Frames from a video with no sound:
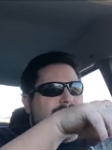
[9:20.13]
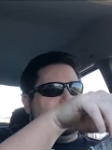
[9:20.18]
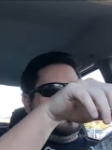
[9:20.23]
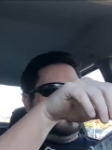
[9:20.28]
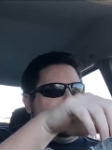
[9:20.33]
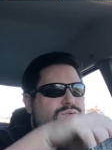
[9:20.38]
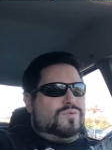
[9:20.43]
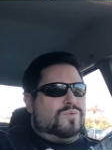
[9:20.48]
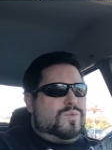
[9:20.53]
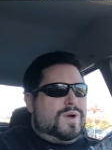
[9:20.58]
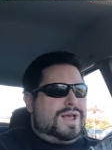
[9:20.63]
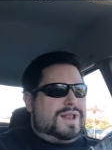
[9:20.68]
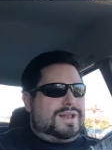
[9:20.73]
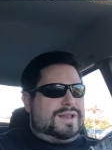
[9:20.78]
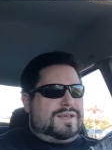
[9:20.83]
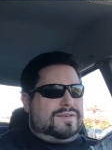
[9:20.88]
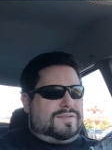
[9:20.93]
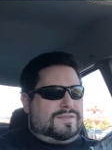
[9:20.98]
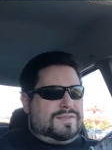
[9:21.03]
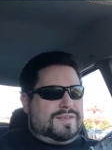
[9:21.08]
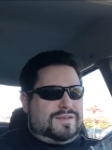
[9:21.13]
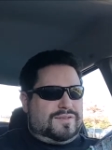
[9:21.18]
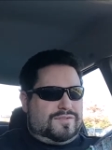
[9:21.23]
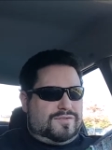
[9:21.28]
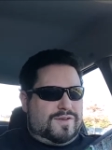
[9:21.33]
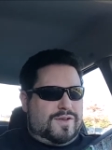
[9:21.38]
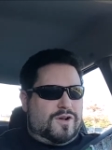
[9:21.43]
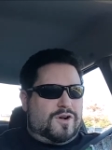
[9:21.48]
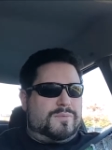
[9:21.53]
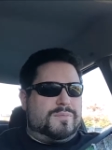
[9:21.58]
to witness
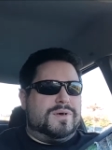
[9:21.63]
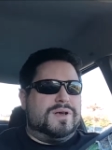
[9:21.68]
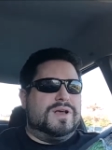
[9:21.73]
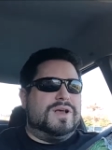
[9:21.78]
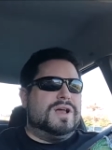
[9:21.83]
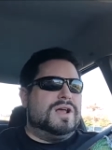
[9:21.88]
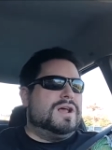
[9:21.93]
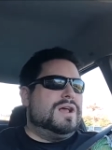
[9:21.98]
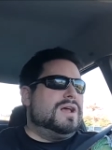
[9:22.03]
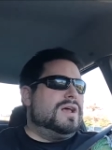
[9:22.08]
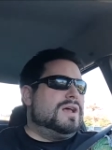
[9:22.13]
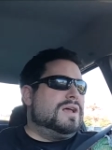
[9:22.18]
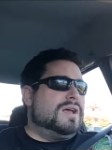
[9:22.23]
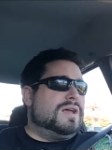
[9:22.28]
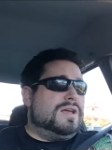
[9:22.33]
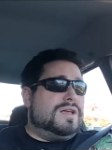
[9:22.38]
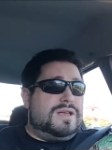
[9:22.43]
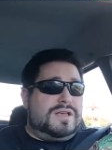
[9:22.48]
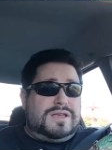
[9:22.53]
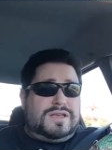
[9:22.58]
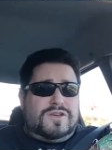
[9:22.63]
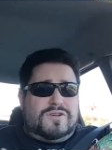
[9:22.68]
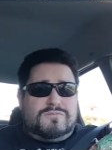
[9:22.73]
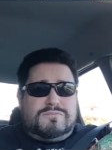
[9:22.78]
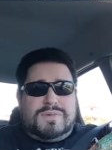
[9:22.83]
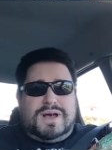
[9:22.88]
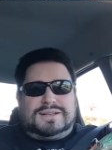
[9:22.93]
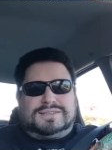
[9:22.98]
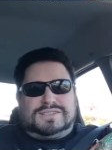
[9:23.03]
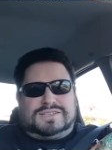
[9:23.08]
this film, you
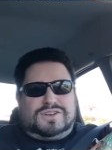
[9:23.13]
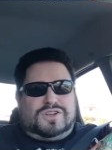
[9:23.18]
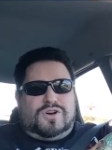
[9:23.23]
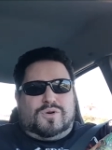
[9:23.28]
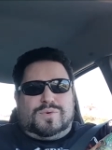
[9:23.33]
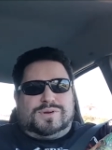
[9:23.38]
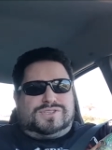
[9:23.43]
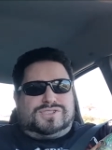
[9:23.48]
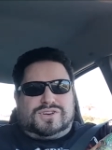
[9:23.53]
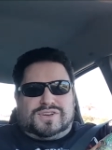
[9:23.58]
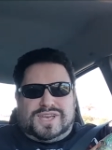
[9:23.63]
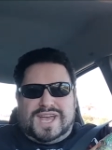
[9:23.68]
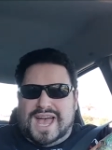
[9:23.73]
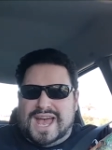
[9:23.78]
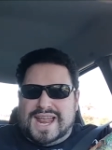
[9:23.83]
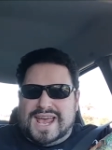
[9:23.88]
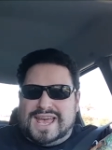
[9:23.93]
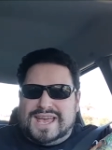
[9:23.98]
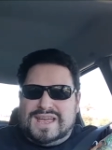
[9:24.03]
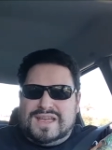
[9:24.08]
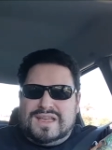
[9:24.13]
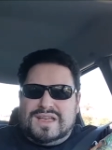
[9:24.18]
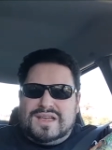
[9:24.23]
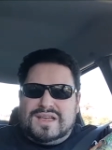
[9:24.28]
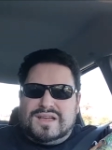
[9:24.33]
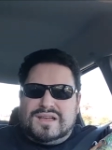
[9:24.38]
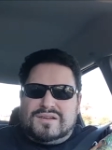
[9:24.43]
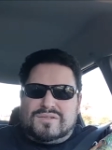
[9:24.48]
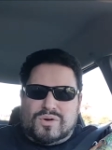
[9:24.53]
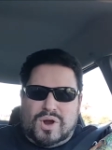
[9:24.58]
must know what you're getting,
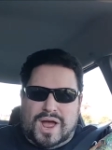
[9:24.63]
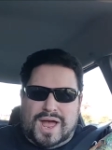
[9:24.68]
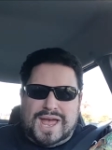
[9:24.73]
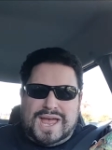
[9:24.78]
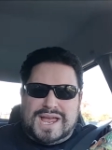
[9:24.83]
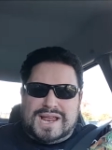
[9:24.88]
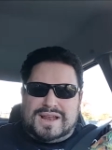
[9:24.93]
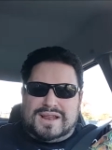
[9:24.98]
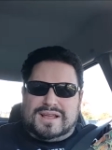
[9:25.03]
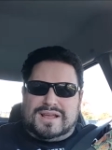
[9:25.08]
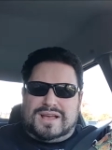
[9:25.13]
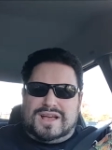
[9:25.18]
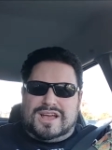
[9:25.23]
right?